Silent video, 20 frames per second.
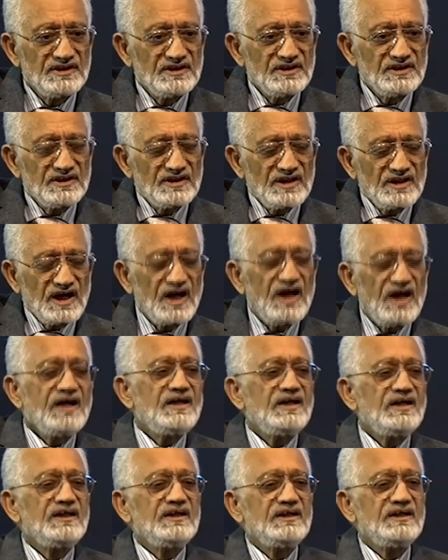
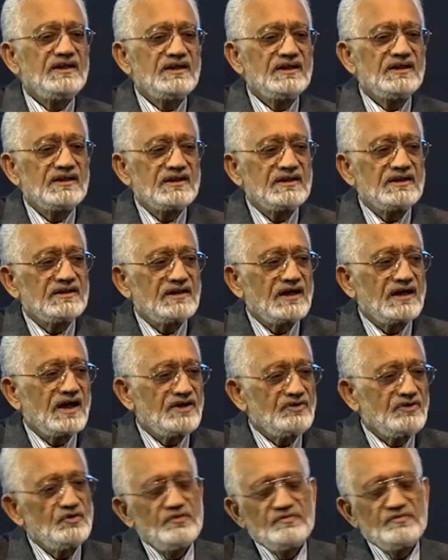Hardly our
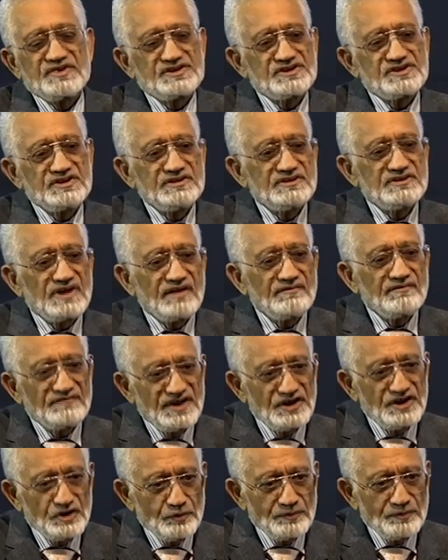universities have
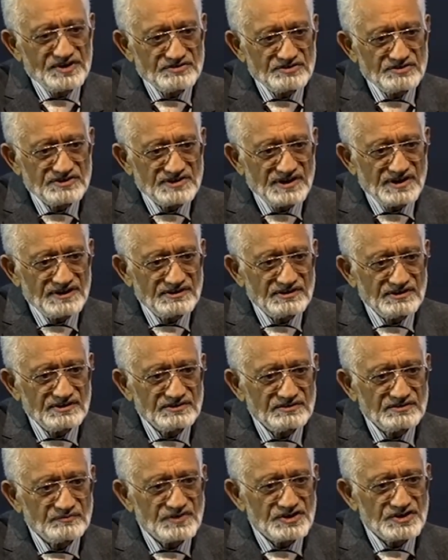incubation centers
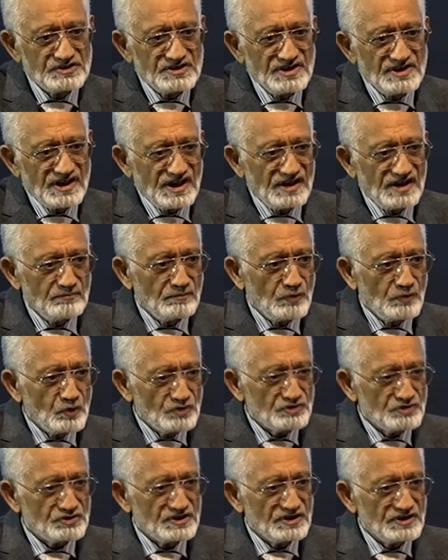which they can boast.